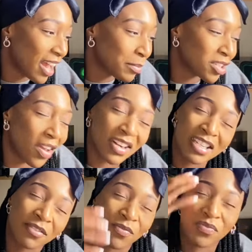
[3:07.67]
I'm
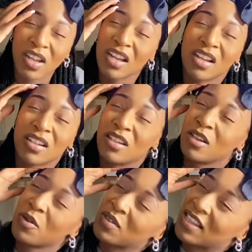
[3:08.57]
starting to
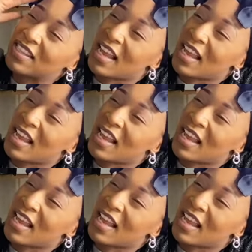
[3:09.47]
lose the